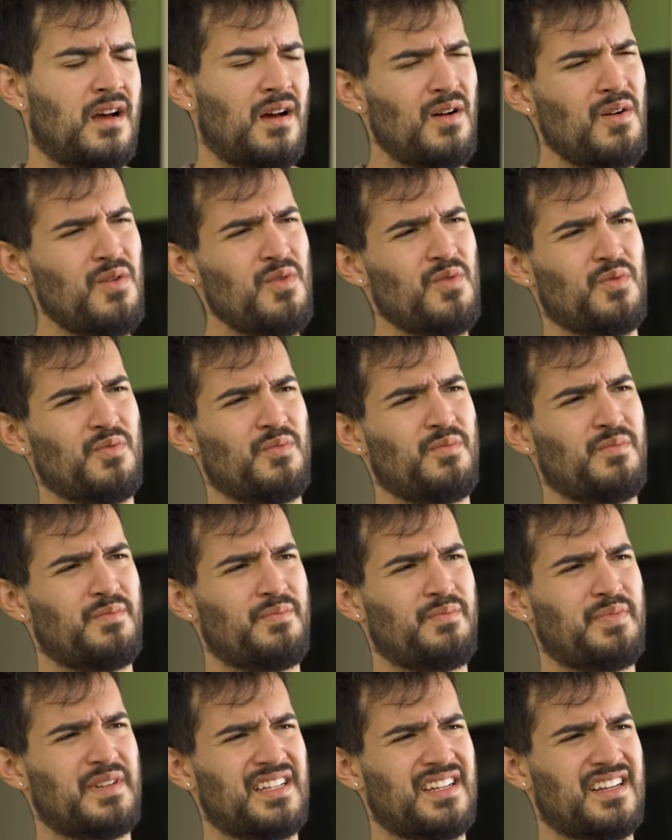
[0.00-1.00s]
Oh,
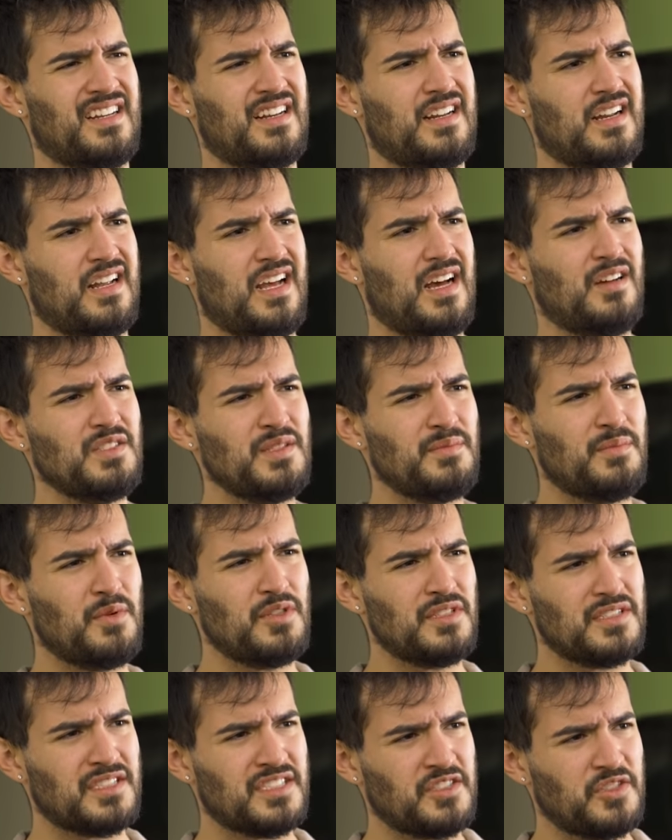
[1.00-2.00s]
but how's a
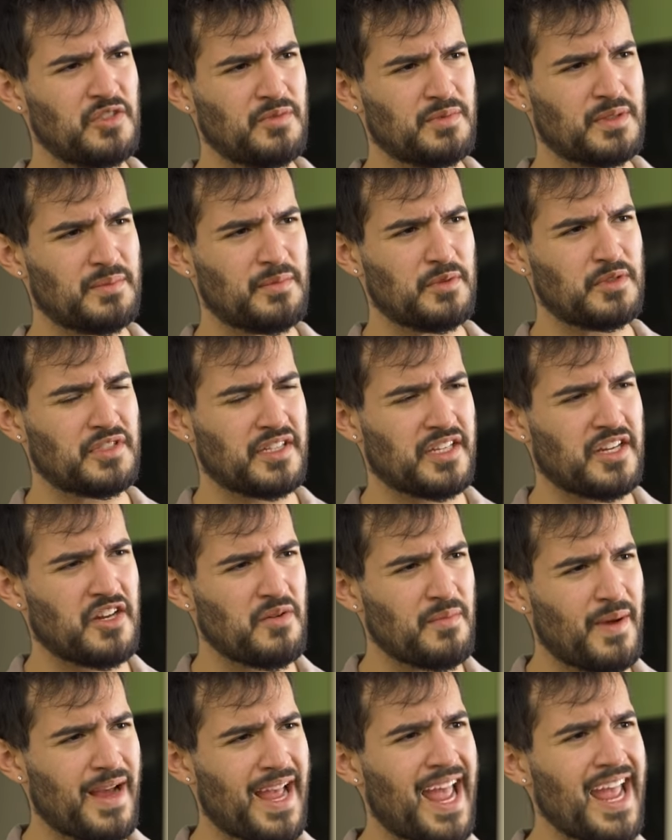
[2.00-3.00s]
bowl of soup supposed to
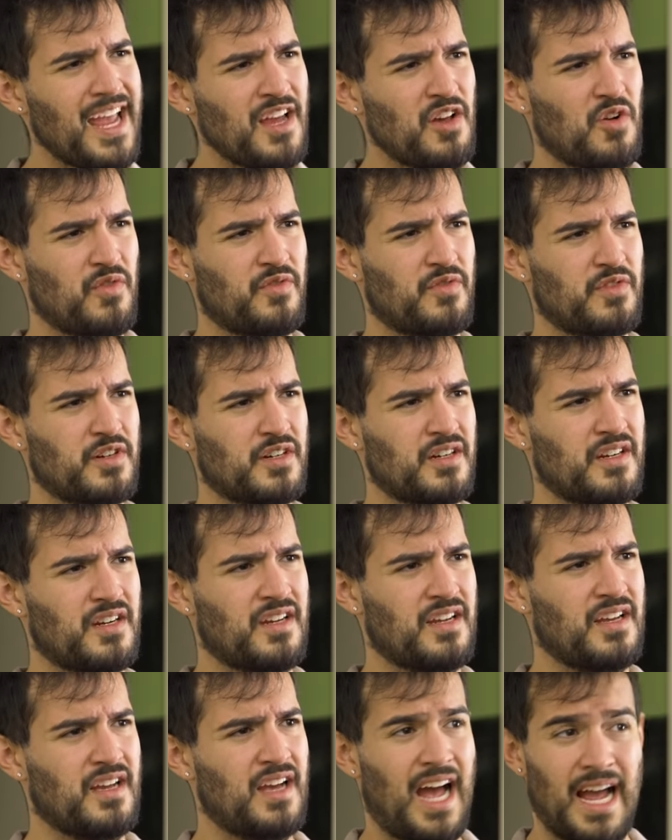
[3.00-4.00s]
cure my hangover?
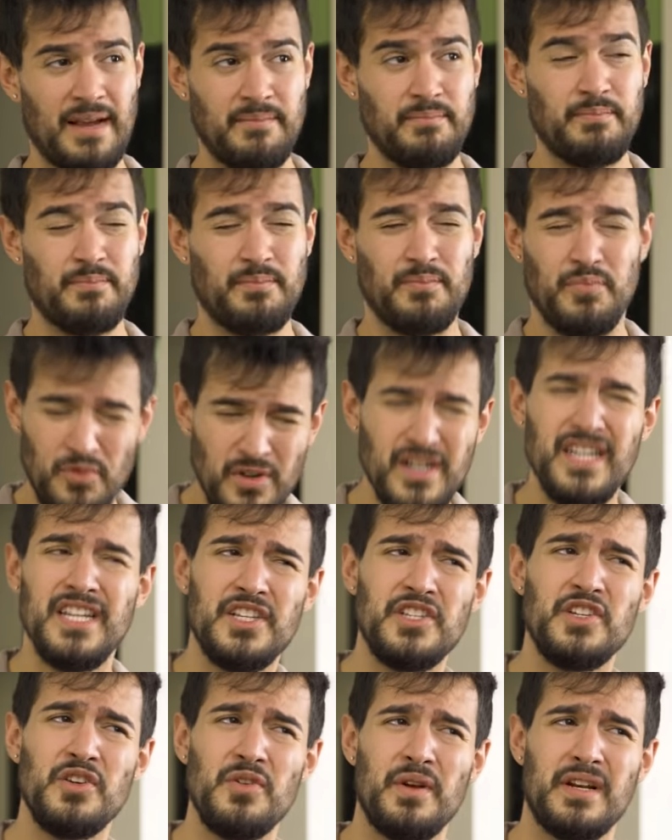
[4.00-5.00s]
I'm pretty
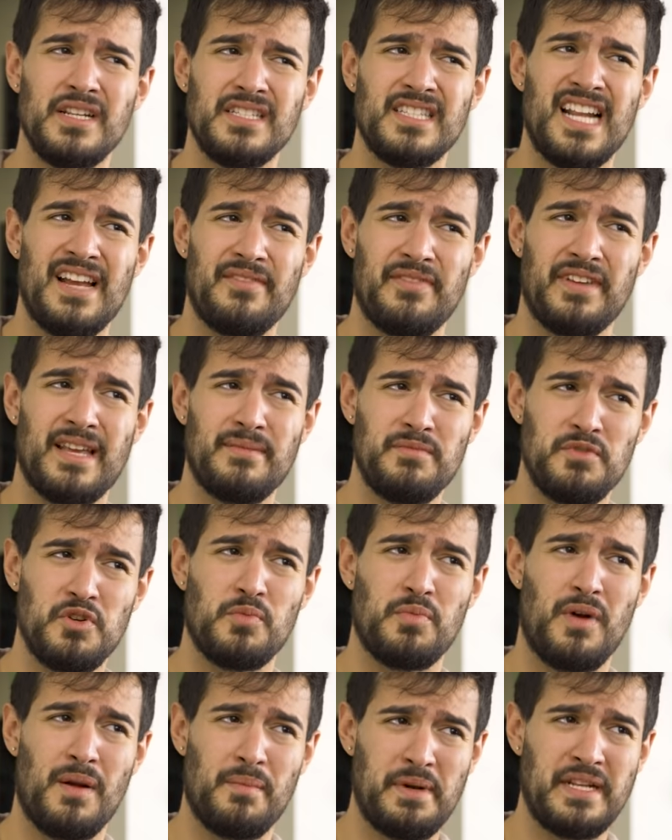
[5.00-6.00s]
sure it doesn't have the chemical
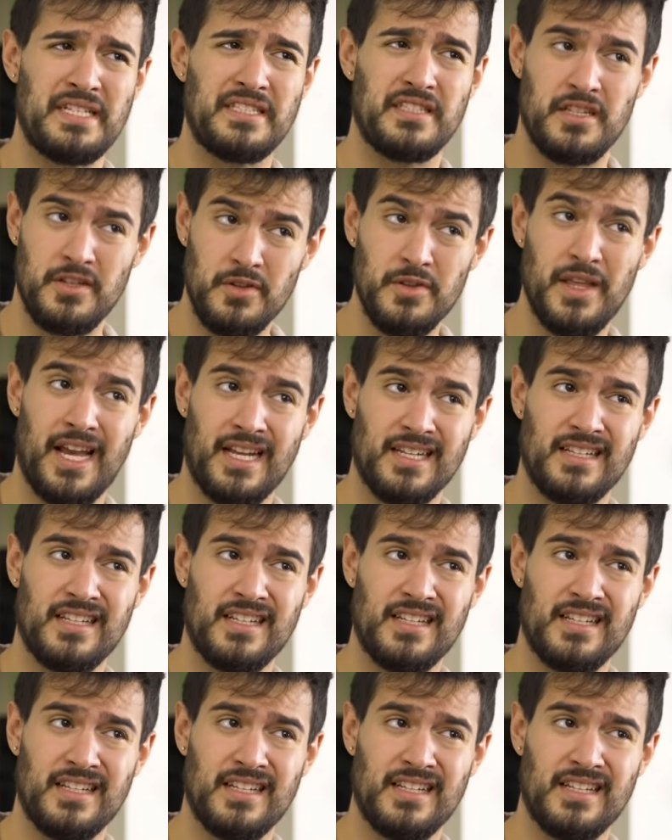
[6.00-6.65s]
properties to do that.